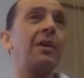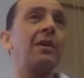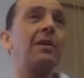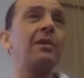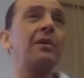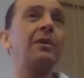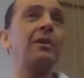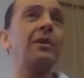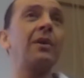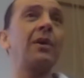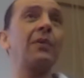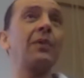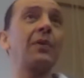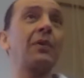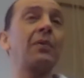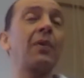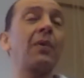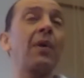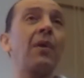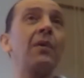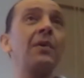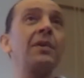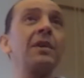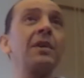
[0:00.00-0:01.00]
The
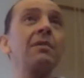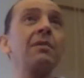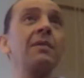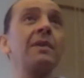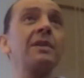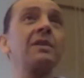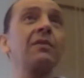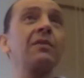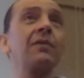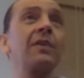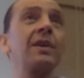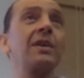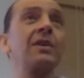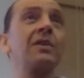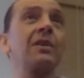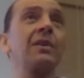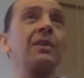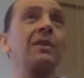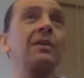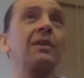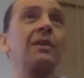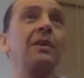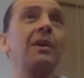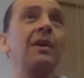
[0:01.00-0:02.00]
Crow Indian
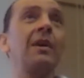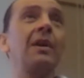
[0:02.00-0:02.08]
Reservation,